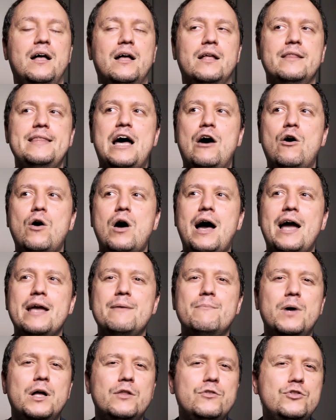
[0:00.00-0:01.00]
Now,
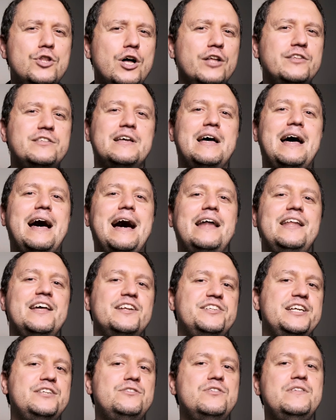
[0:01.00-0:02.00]
I'm not
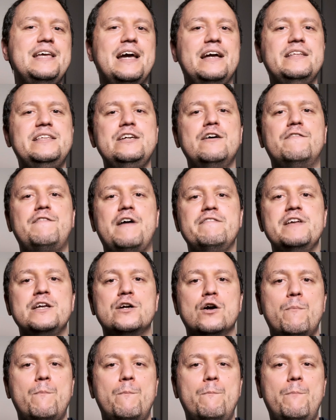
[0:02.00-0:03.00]
allergic to the idea of having
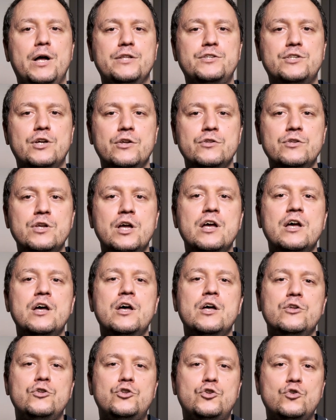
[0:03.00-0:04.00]
a button
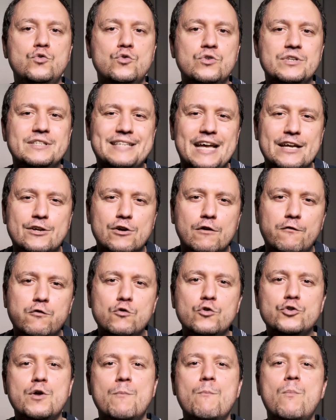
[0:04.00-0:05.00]
to cycle
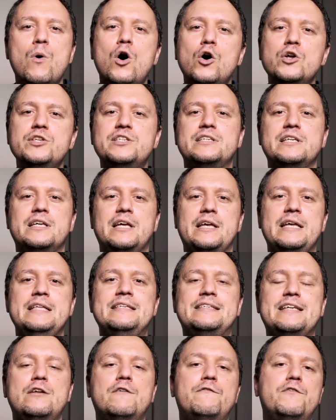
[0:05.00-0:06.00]
through the modes
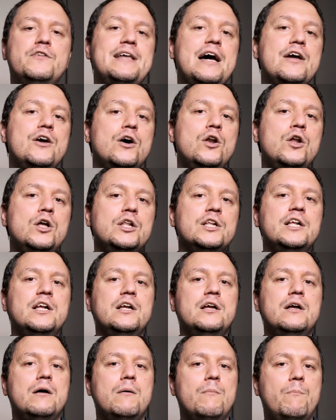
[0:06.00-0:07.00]
instead of a dial,
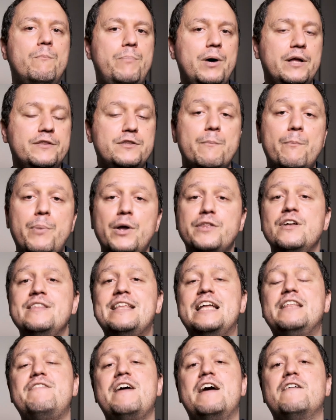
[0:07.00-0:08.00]
but the button
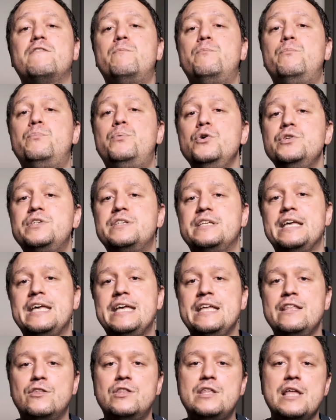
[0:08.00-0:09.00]
that they have put
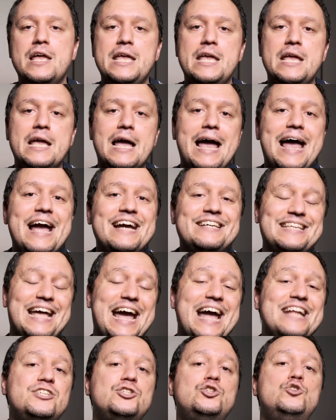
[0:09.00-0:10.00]
in the
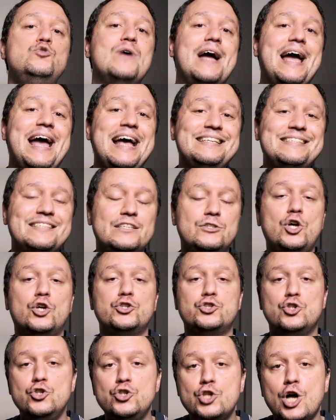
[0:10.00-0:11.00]
X-H2s
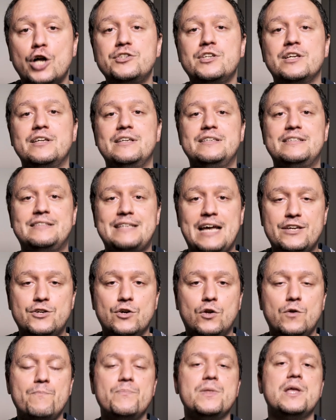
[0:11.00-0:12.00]
does not cycle.